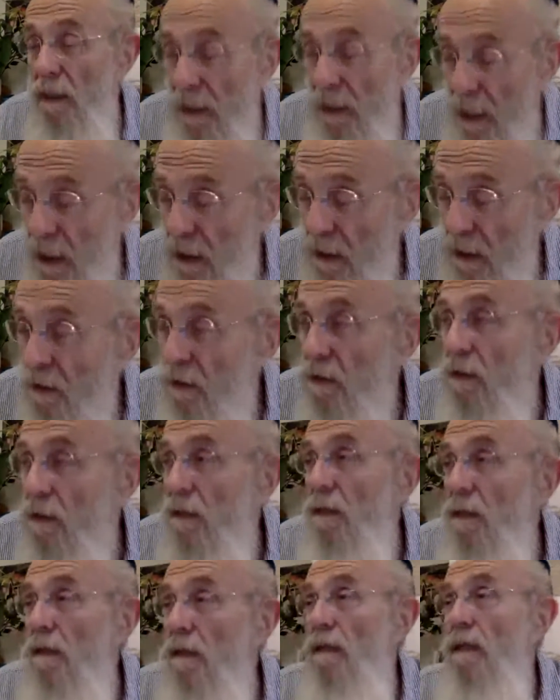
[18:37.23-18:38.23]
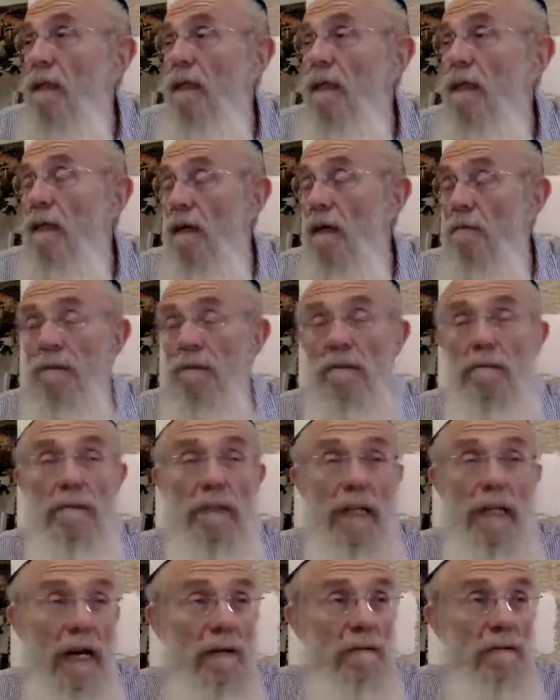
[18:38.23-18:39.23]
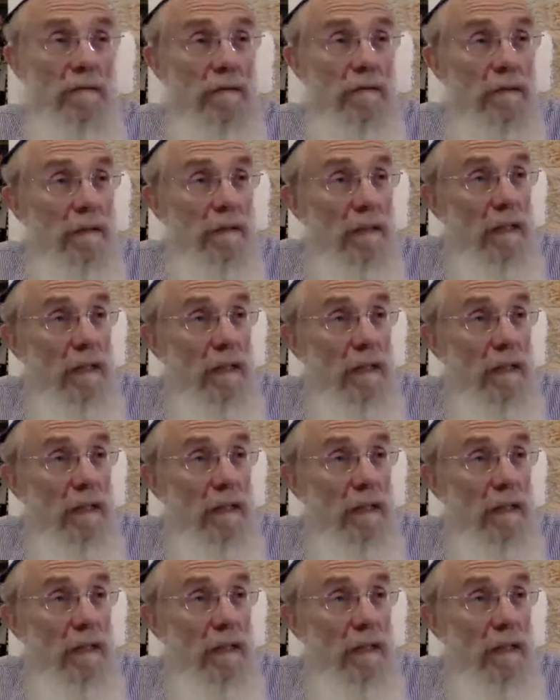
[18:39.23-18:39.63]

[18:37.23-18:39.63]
again, he calms him down.